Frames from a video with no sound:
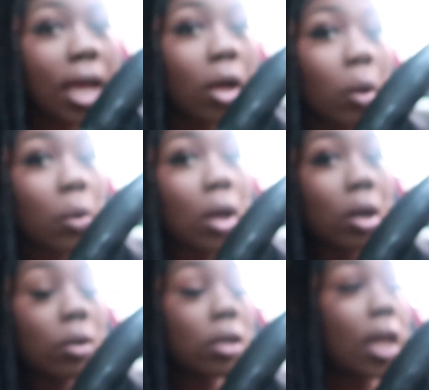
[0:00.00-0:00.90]
like, oh, I
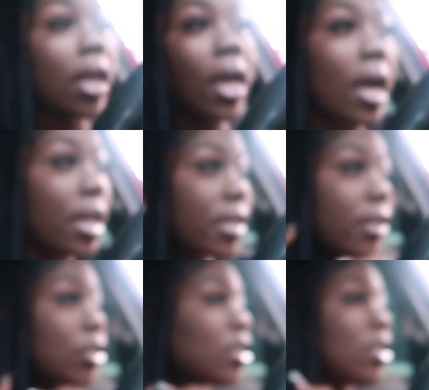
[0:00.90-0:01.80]
don't. Like, I
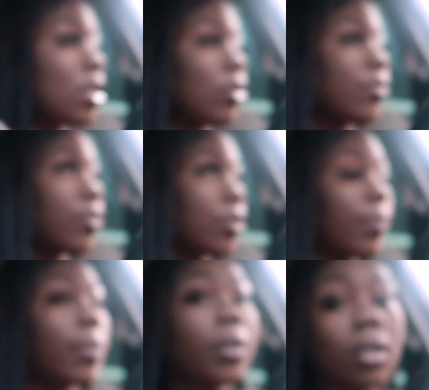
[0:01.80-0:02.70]
literally don't even
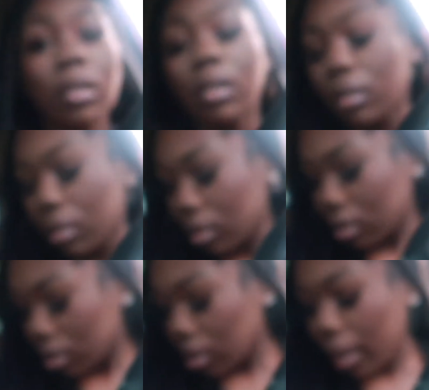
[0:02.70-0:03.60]
remember.
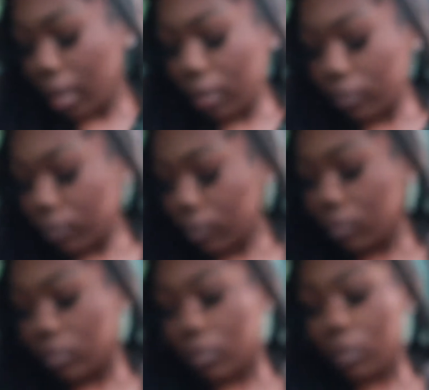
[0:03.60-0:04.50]
Like,
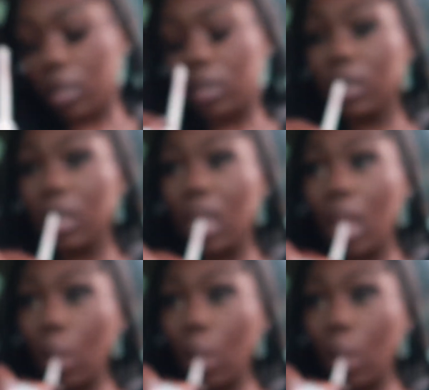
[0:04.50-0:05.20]
literally.